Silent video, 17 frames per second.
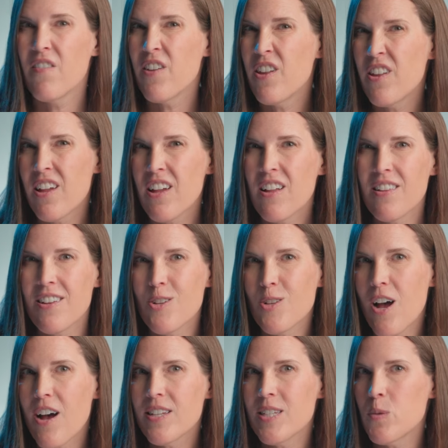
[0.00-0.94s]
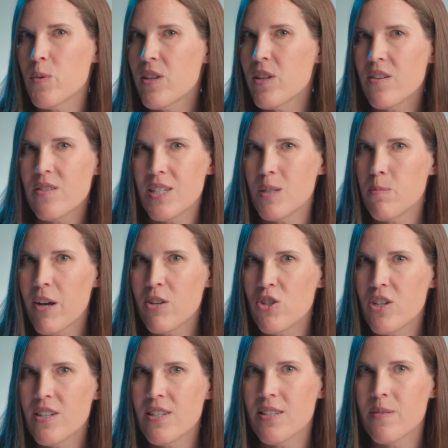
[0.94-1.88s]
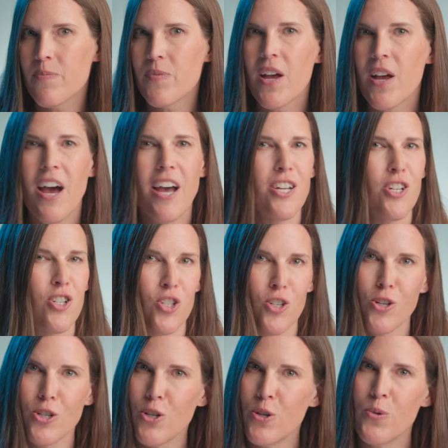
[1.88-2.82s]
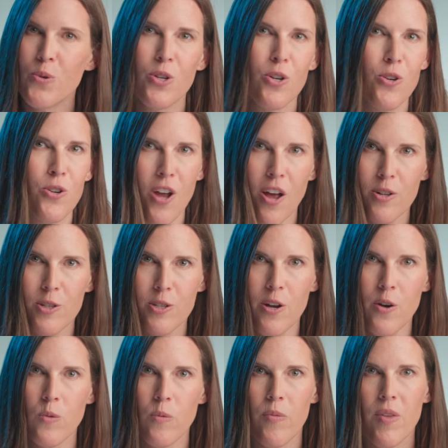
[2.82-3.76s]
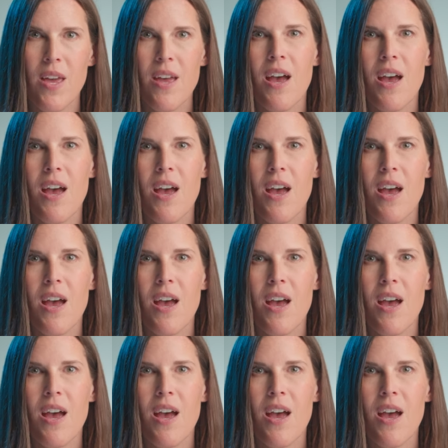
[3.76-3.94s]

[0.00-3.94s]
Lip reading: Feeling a little lost with all these metrics? I assure you, you're not alone.